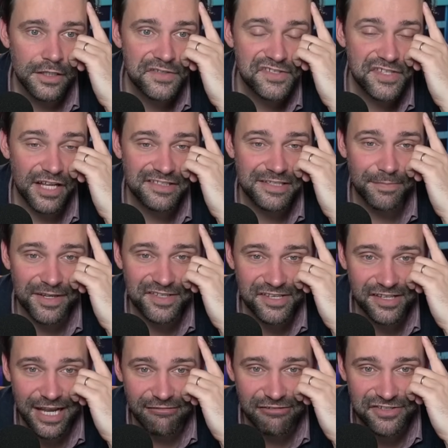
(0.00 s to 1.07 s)
Started by
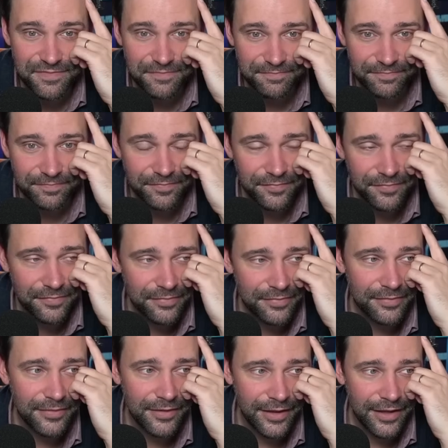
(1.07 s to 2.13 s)
Sargeras.
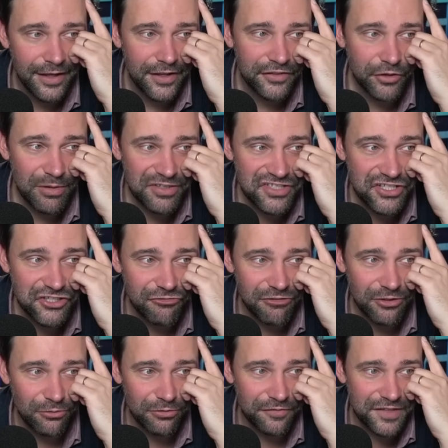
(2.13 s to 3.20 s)
The question
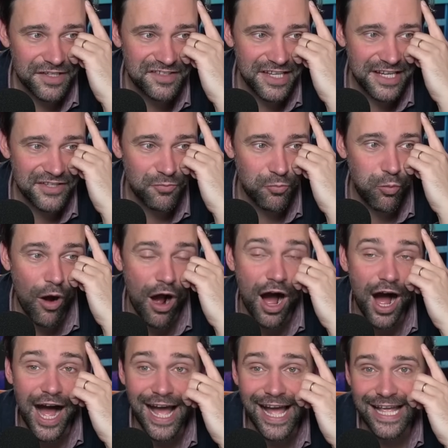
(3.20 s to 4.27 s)
during all of this is
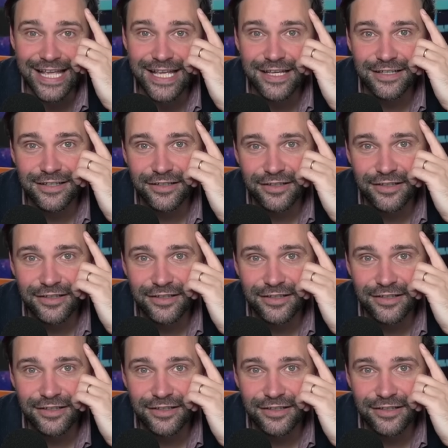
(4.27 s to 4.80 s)
why?